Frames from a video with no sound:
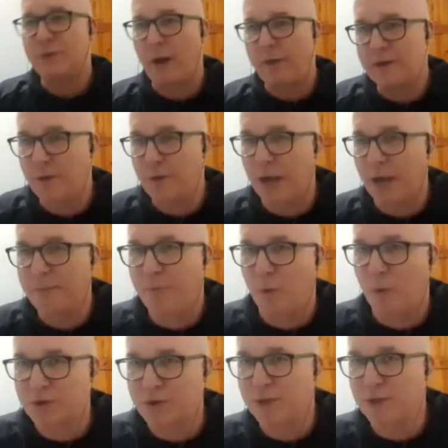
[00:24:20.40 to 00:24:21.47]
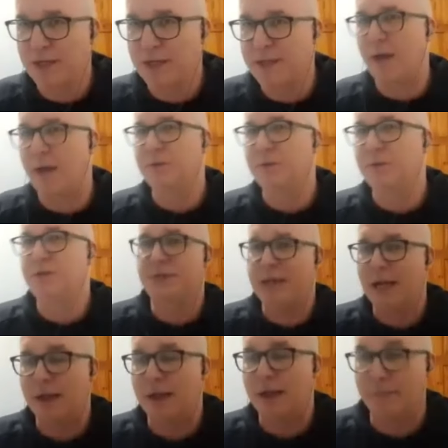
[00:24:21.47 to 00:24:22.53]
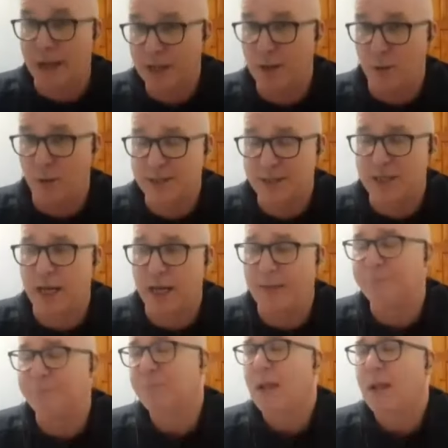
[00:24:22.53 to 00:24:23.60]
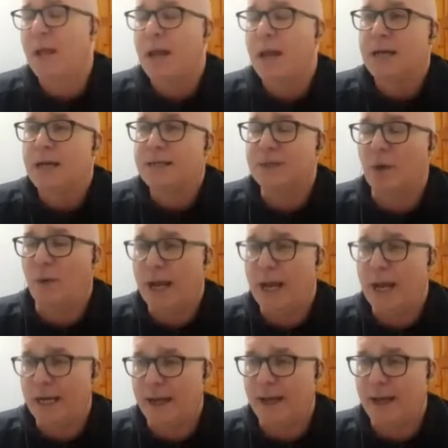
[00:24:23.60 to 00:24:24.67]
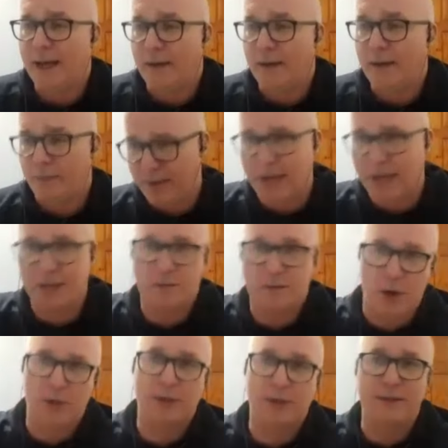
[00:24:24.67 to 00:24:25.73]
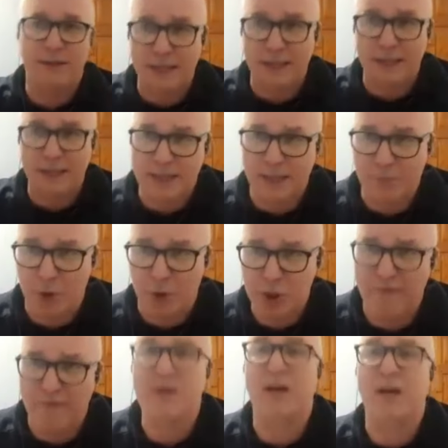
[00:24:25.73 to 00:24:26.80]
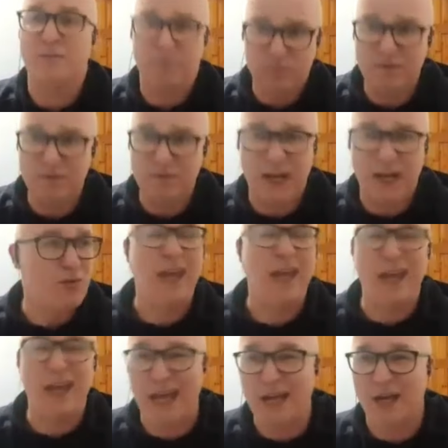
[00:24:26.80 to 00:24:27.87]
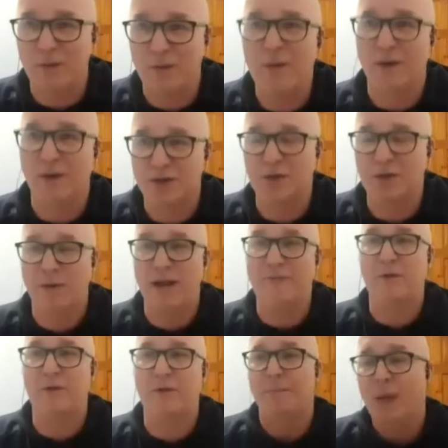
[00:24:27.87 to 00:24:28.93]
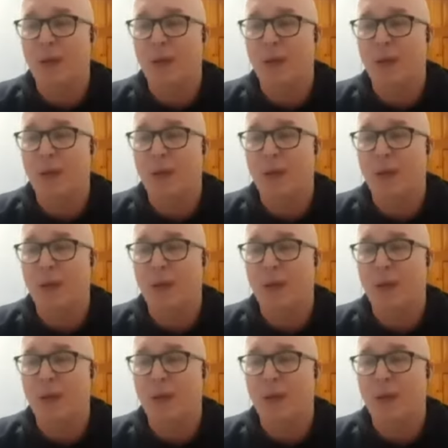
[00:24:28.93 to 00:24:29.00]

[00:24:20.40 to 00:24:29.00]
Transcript: was doing night porter in the East County Hotel in Ballinasloe at the time. So anyway, went back to work, didn't think much of it. I said I'd ring again in a week or two or whatever.